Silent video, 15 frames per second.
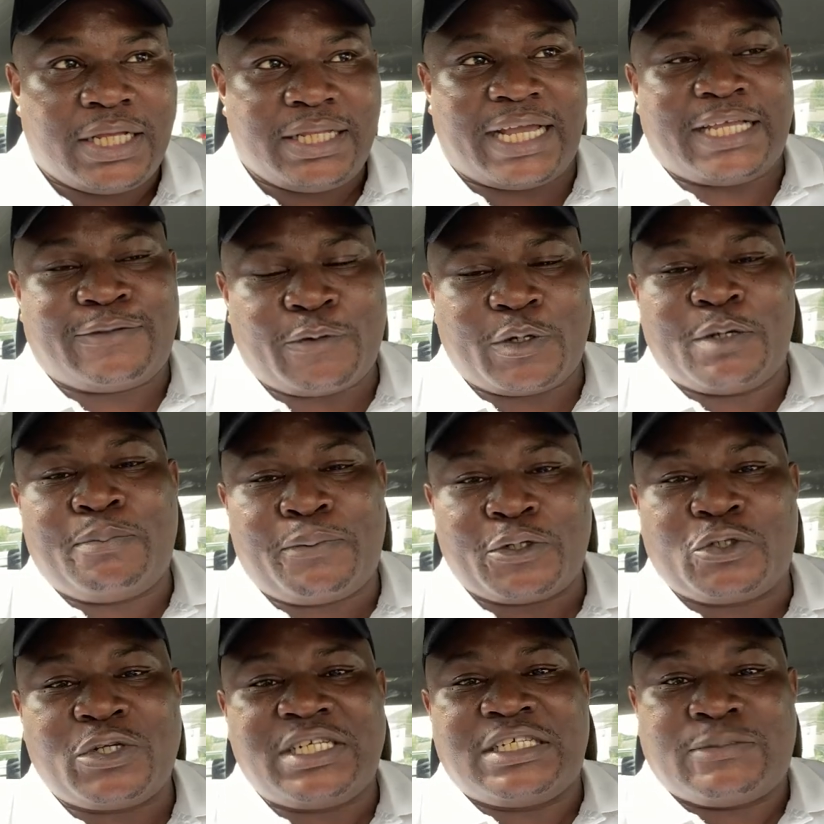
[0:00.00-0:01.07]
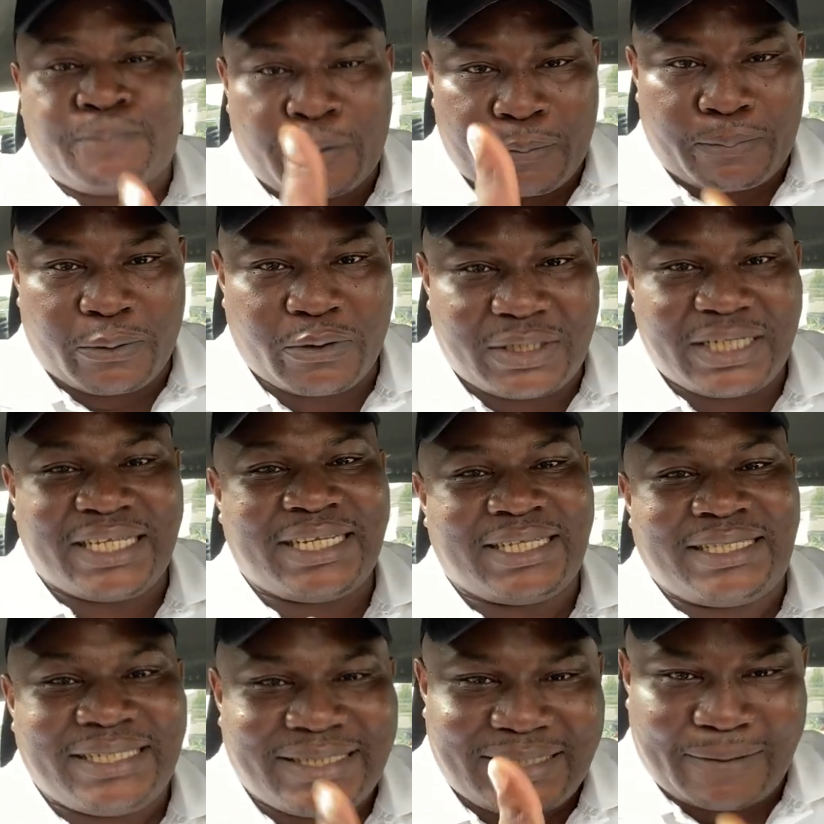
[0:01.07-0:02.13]
That is for him pursuing his purpose. He
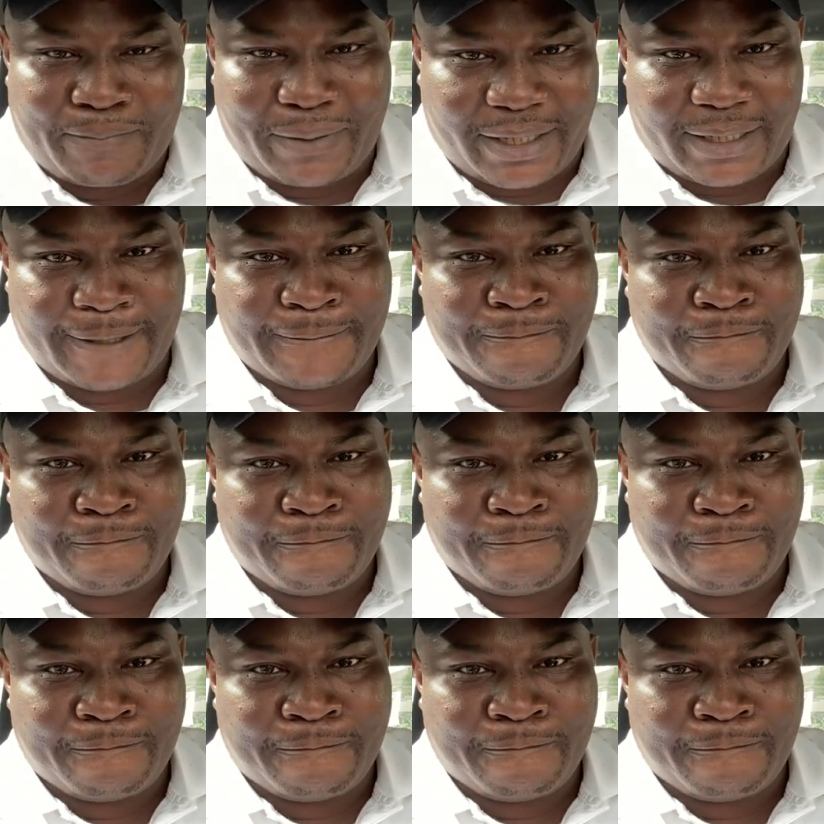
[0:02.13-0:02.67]
needs discipline.